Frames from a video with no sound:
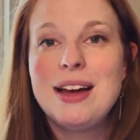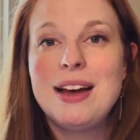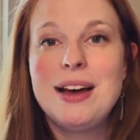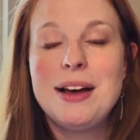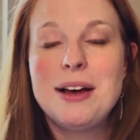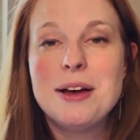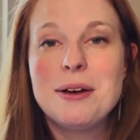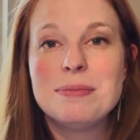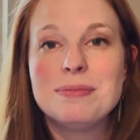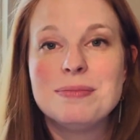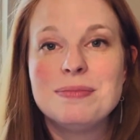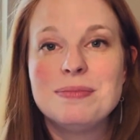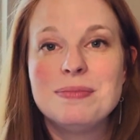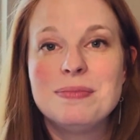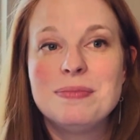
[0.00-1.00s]

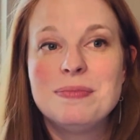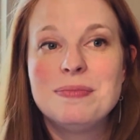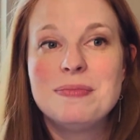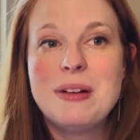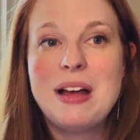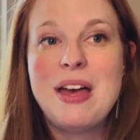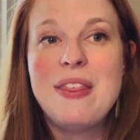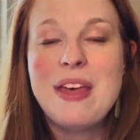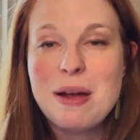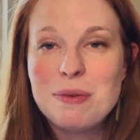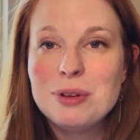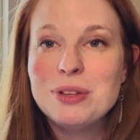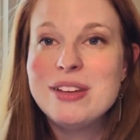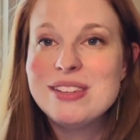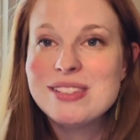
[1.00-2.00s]
And that
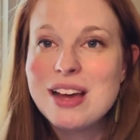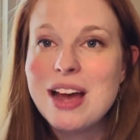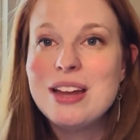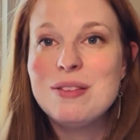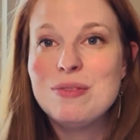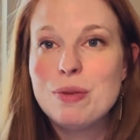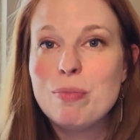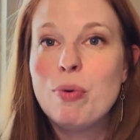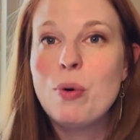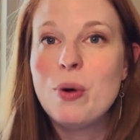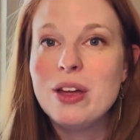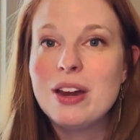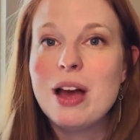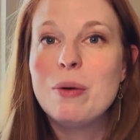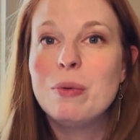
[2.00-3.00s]
really is kind of the
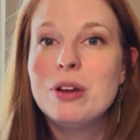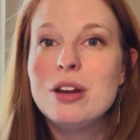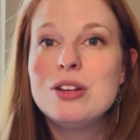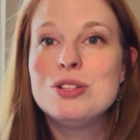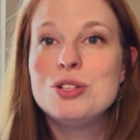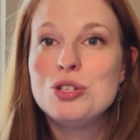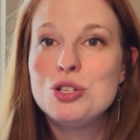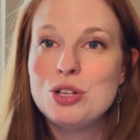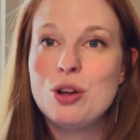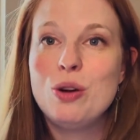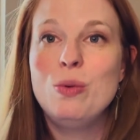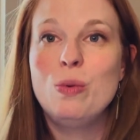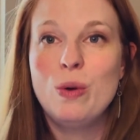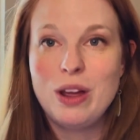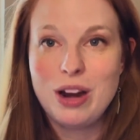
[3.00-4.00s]
point. I wanted to show
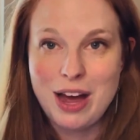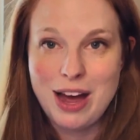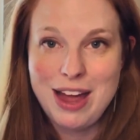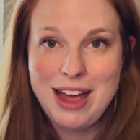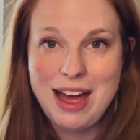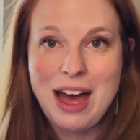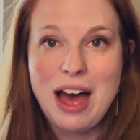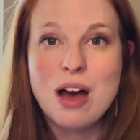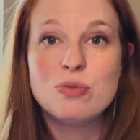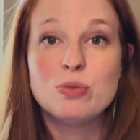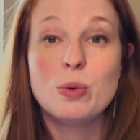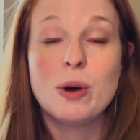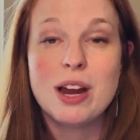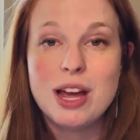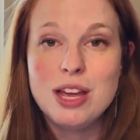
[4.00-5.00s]
what I have,
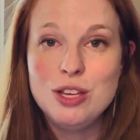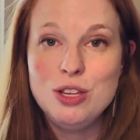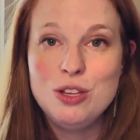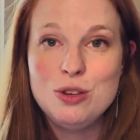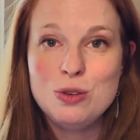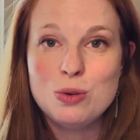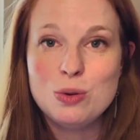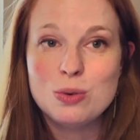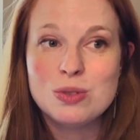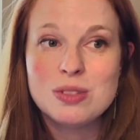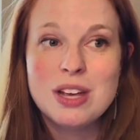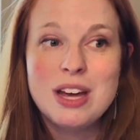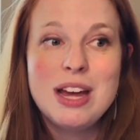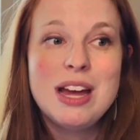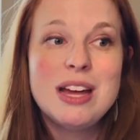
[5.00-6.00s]
what I use
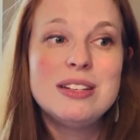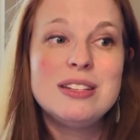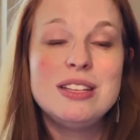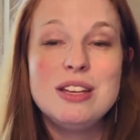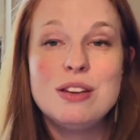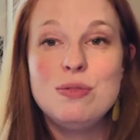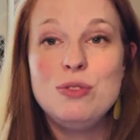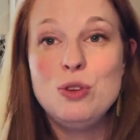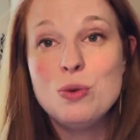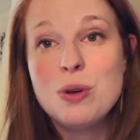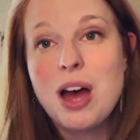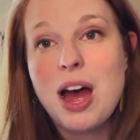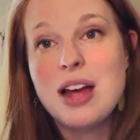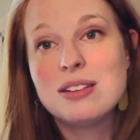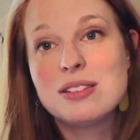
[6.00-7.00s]
to give you
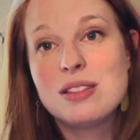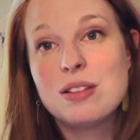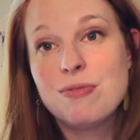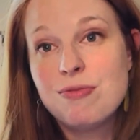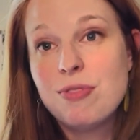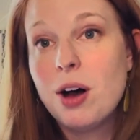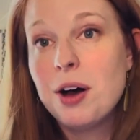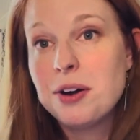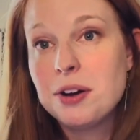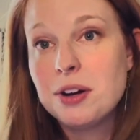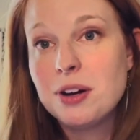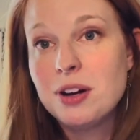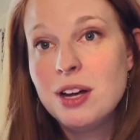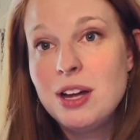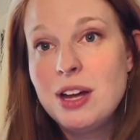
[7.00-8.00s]
guys the
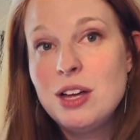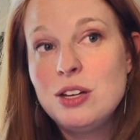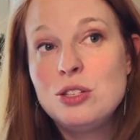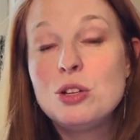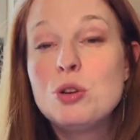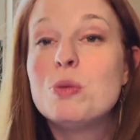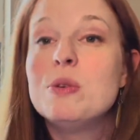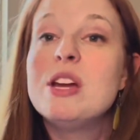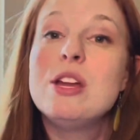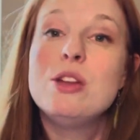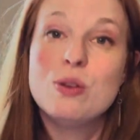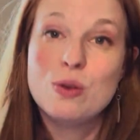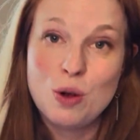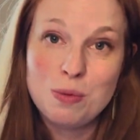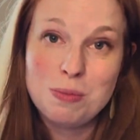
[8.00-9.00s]
fodder to create
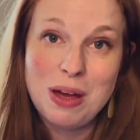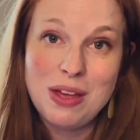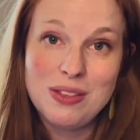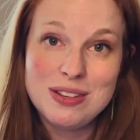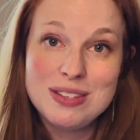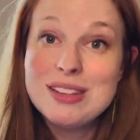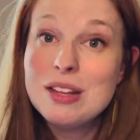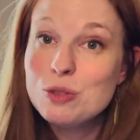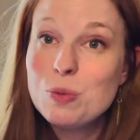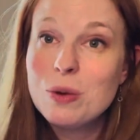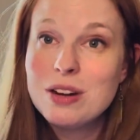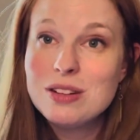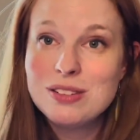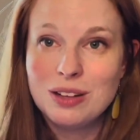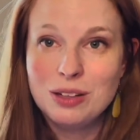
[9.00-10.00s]
your own methods. That's what
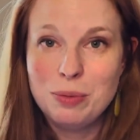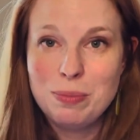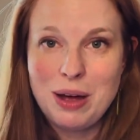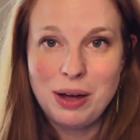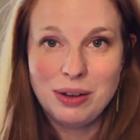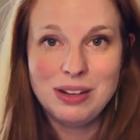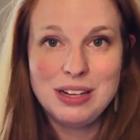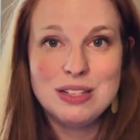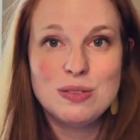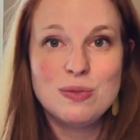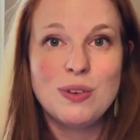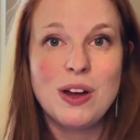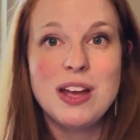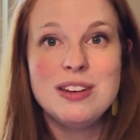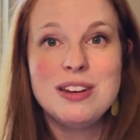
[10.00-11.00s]
it's all about, is
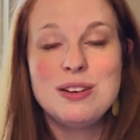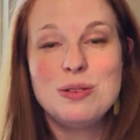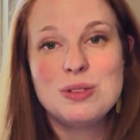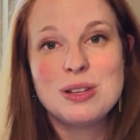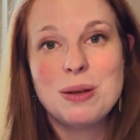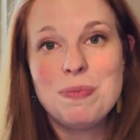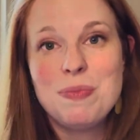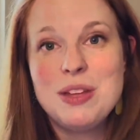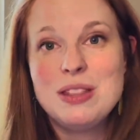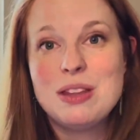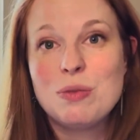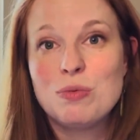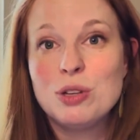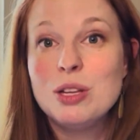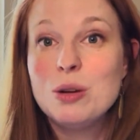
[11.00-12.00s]
finding something that
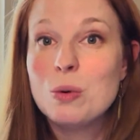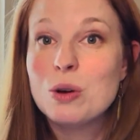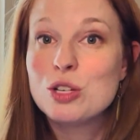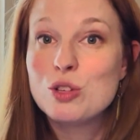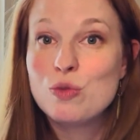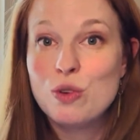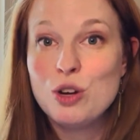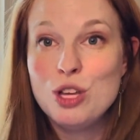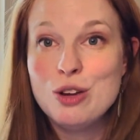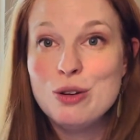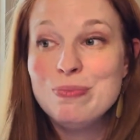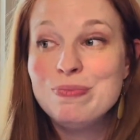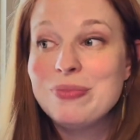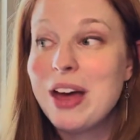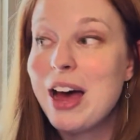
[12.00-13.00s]
really works for you.
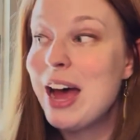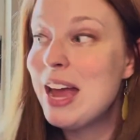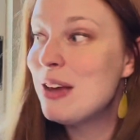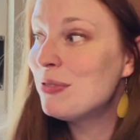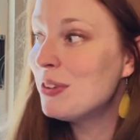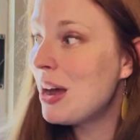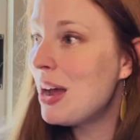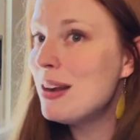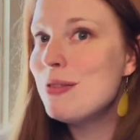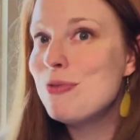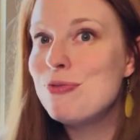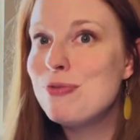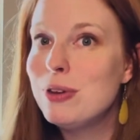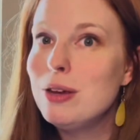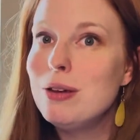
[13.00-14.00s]
I have kind of
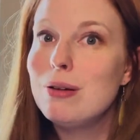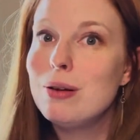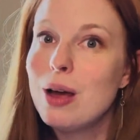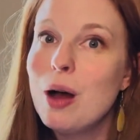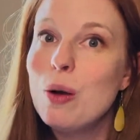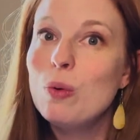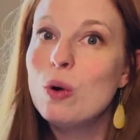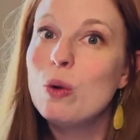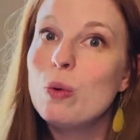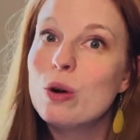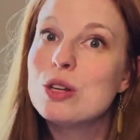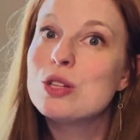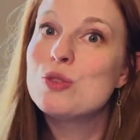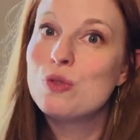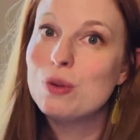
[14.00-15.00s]
figured out what
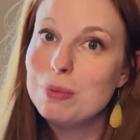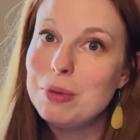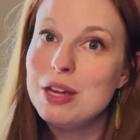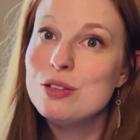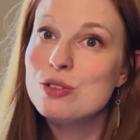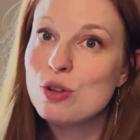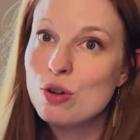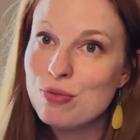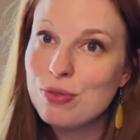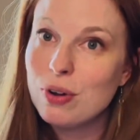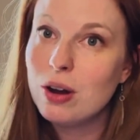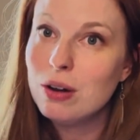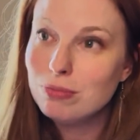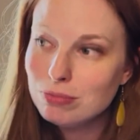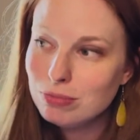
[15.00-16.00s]
works for me so
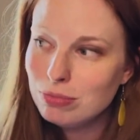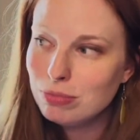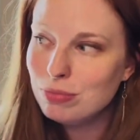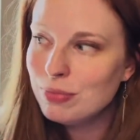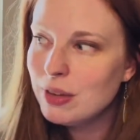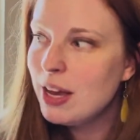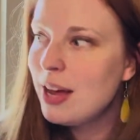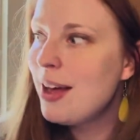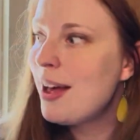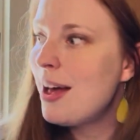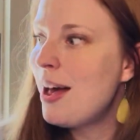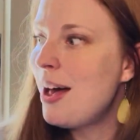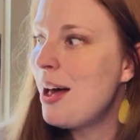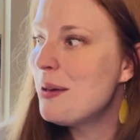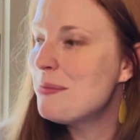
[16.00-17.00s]
far.
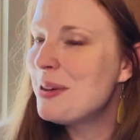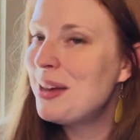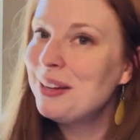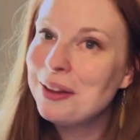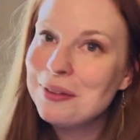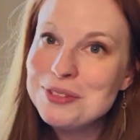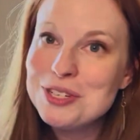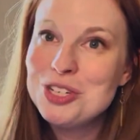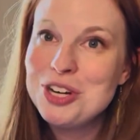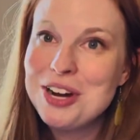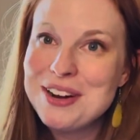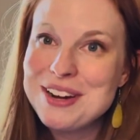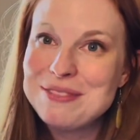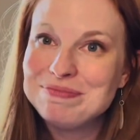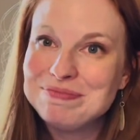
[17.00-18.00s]
I'd love to share it.